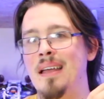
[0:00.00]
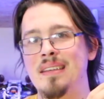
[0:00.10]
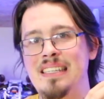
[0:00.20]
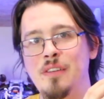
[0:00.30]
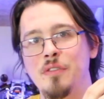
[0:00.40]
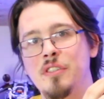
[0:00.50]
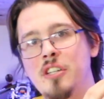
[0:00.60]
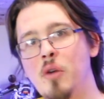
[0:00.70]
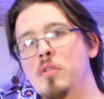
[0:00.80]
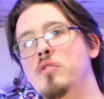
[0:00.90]
sells
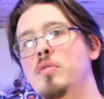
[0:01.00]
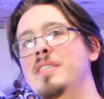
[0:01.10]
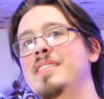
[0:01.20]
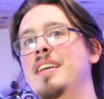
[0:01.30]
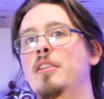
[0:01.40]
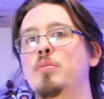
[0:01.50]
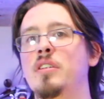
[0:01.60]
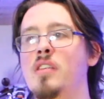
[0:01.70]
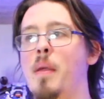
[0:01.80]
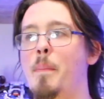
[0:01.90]
Star Wars toys
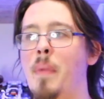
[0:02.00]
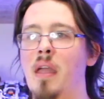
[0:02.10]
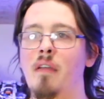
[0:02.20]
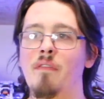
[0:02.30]
celebrates May